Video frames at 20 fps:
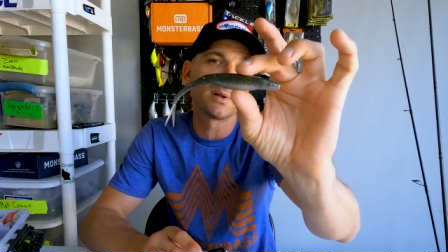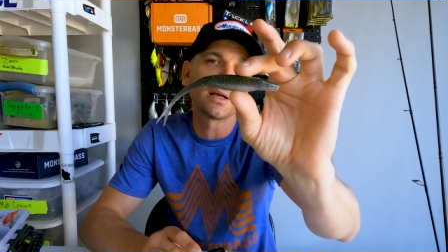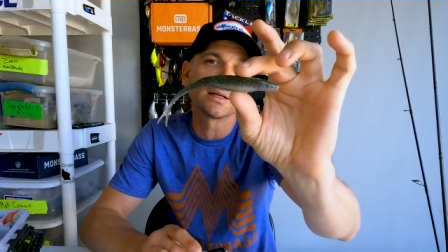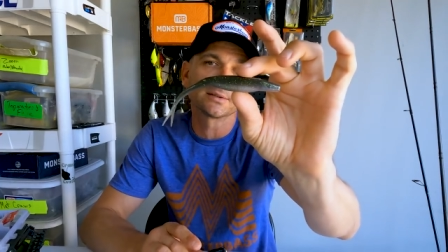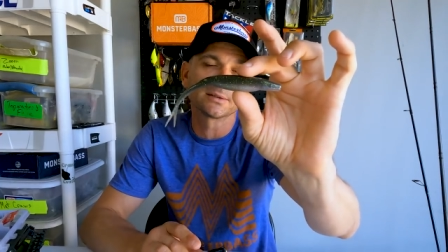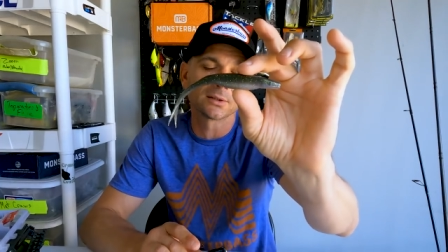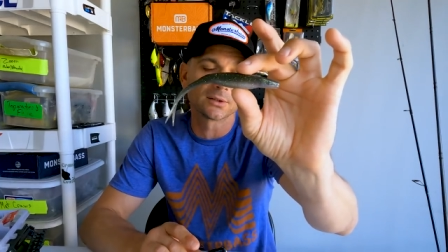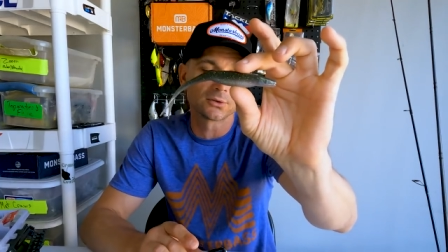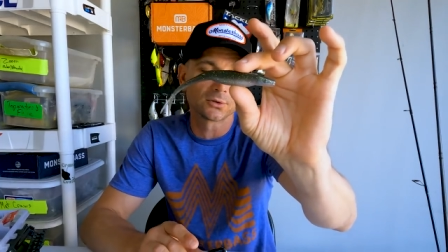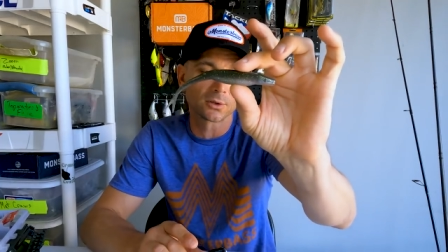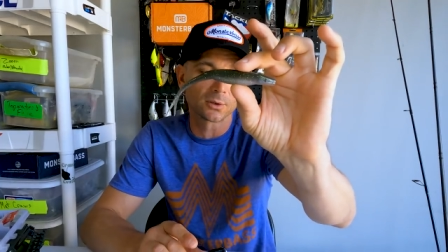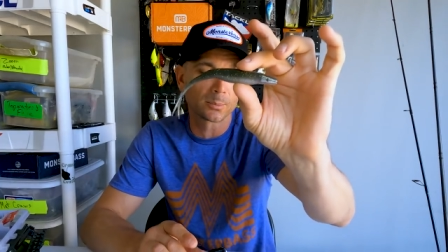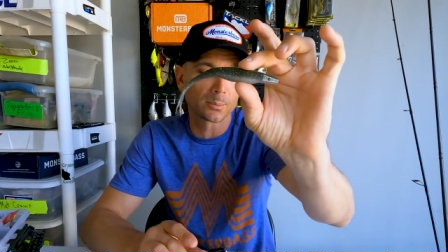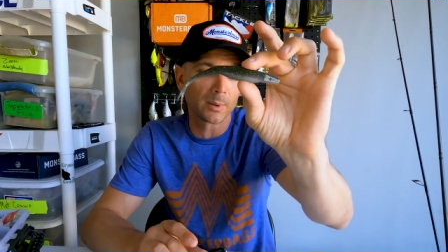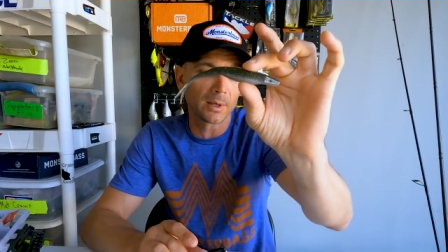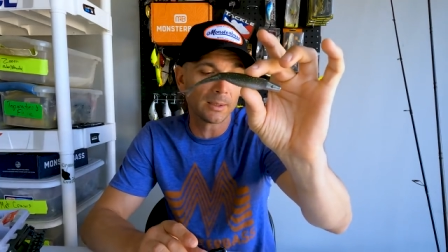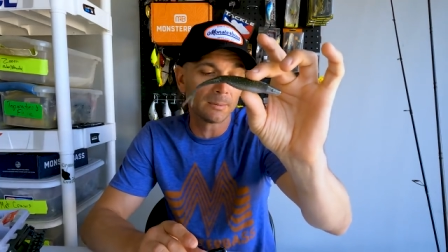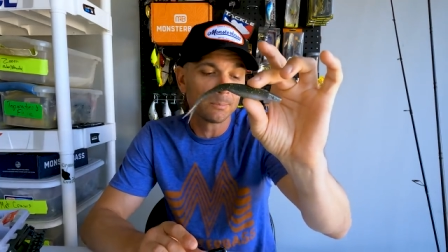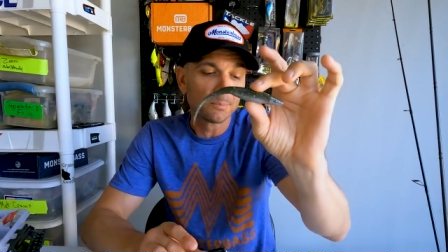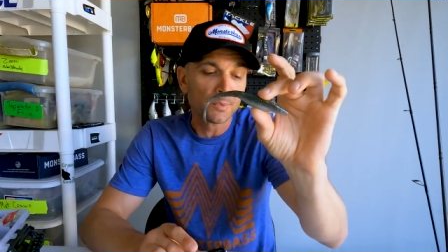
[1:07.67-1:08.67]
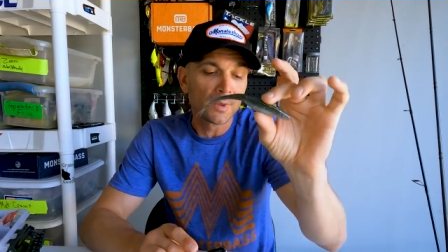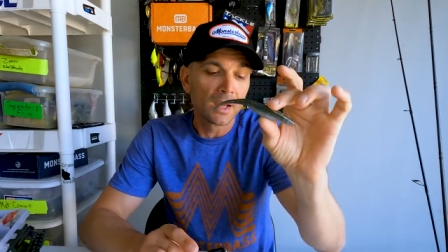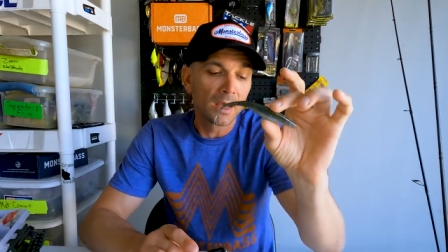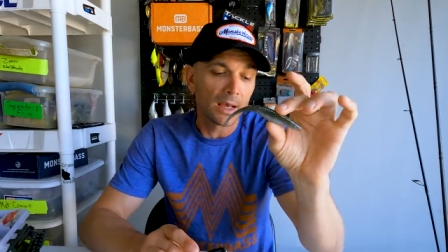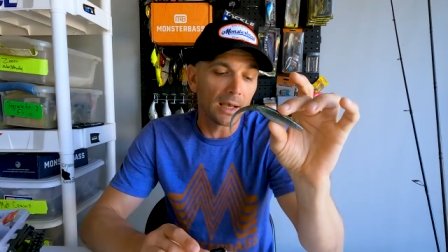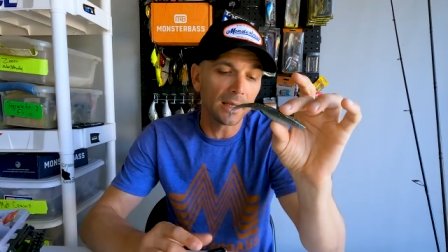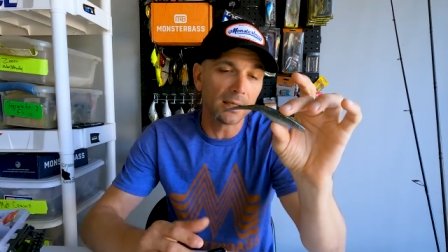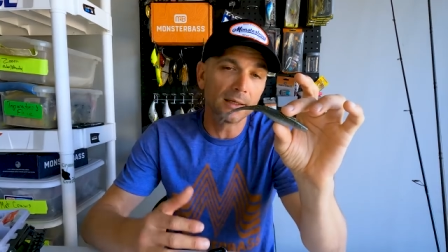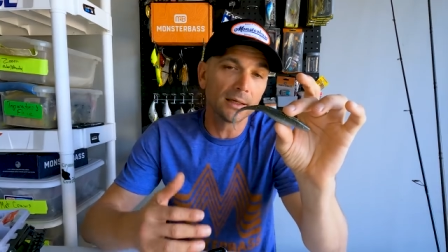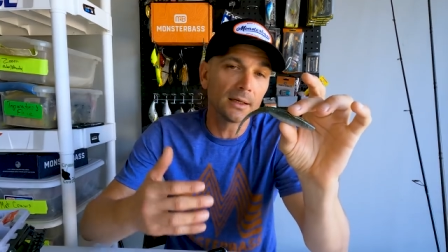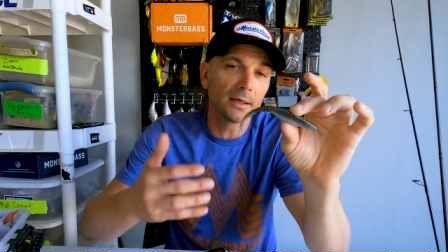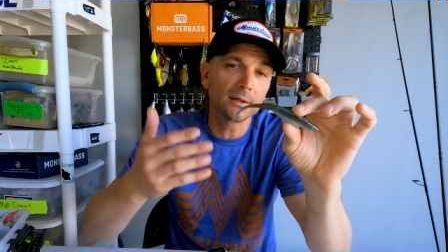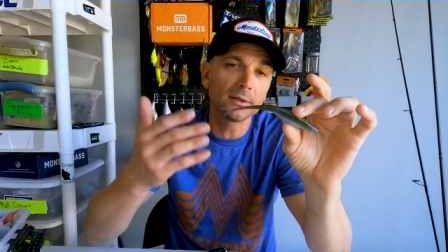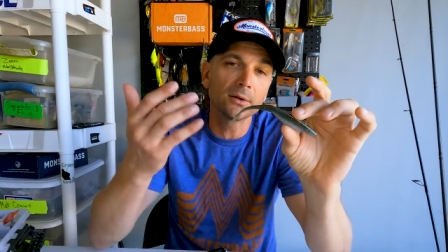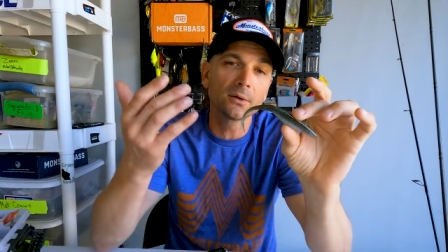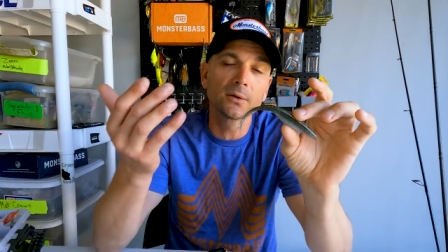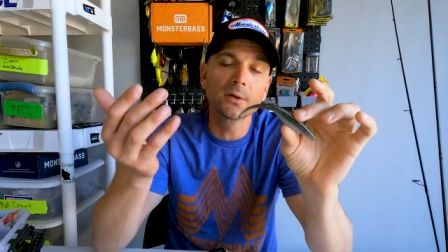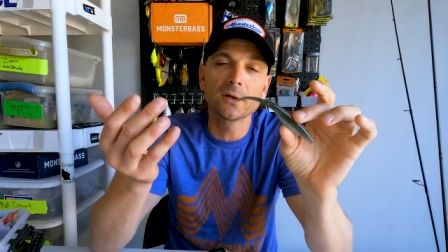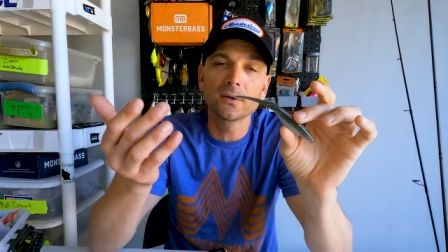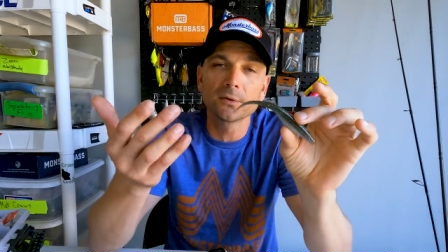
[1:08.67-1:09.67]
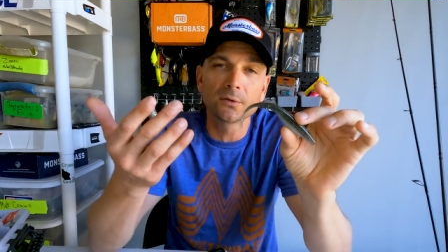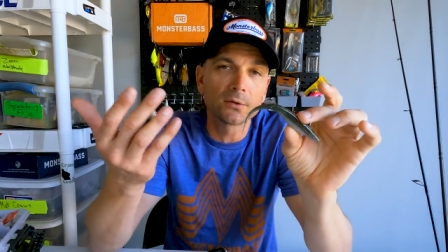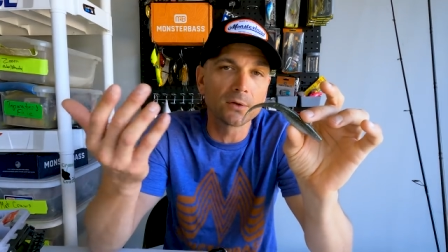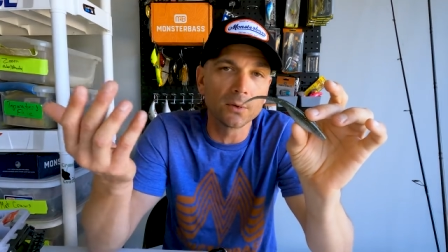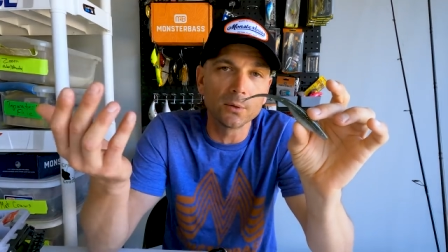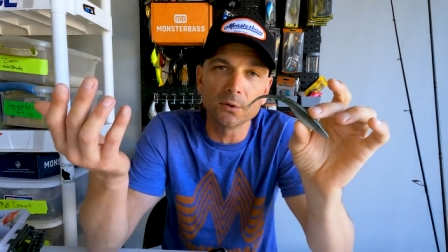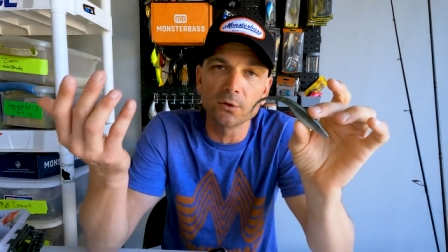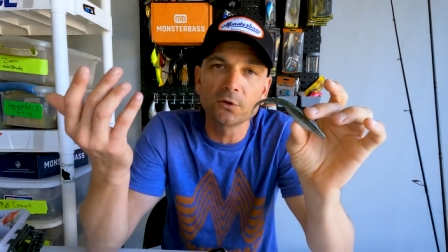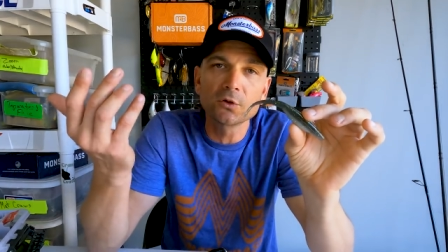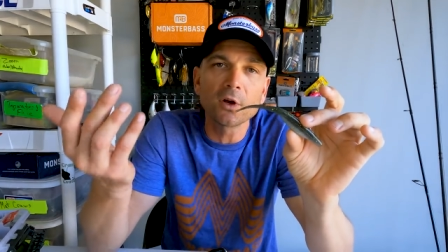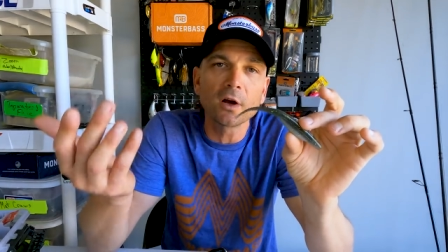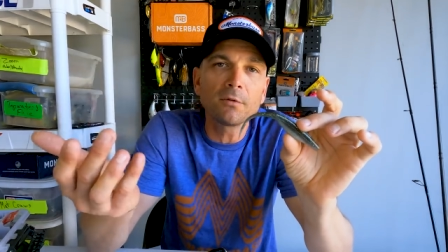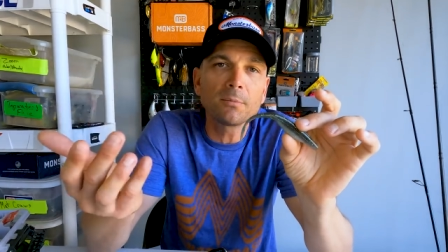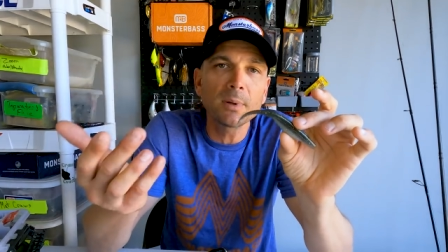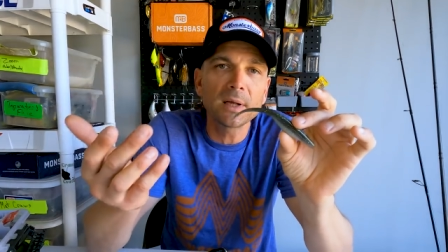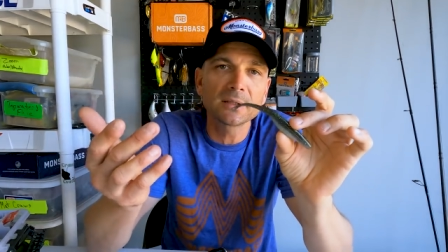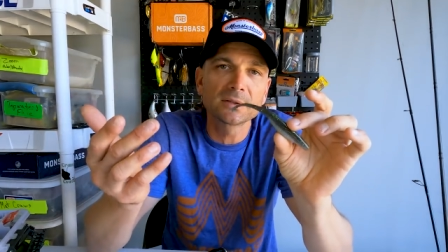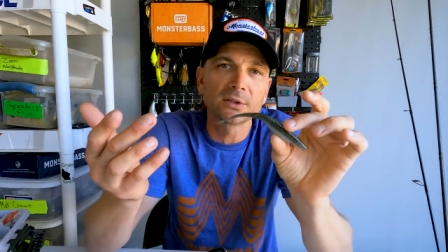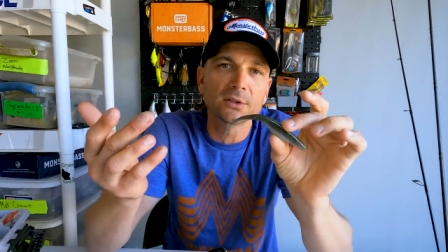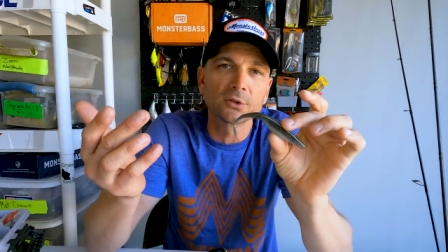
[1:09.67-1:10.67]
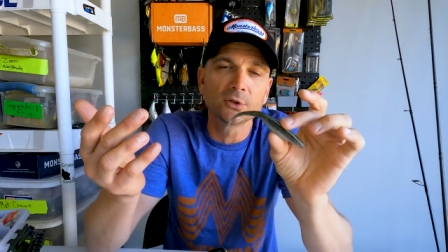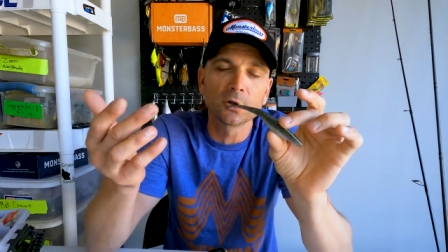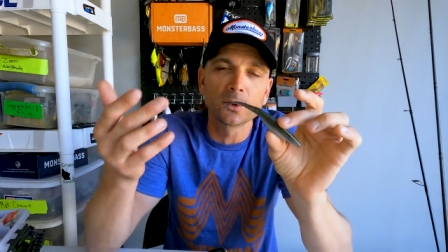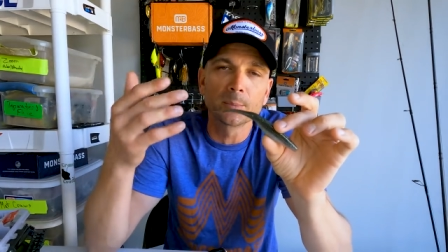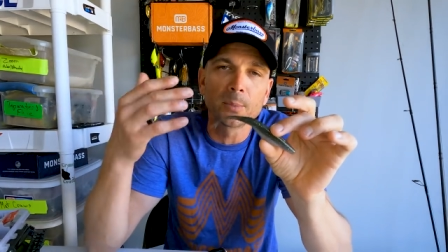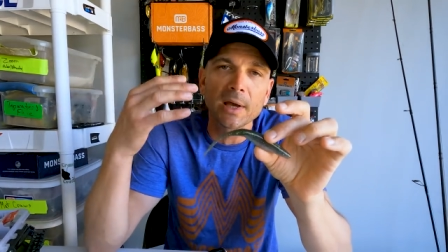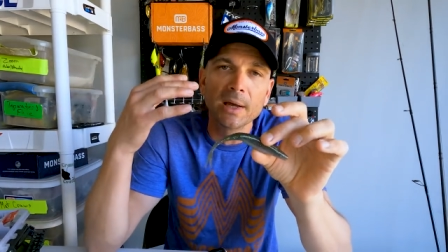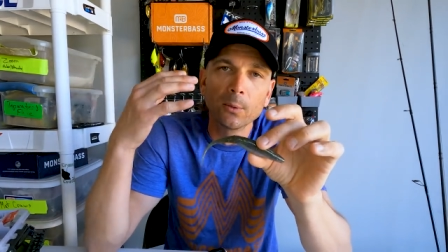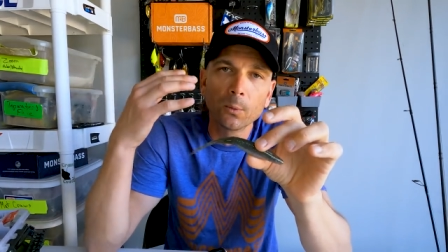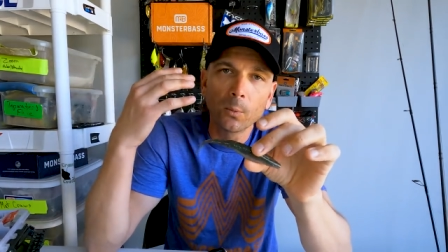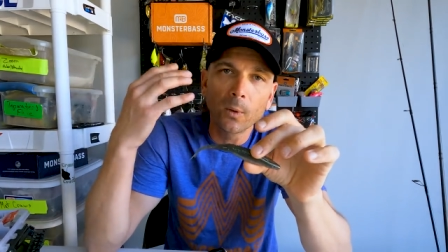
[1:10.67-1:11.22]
plastic jerk bait. And you'll notice too, soft plastic jerk bait,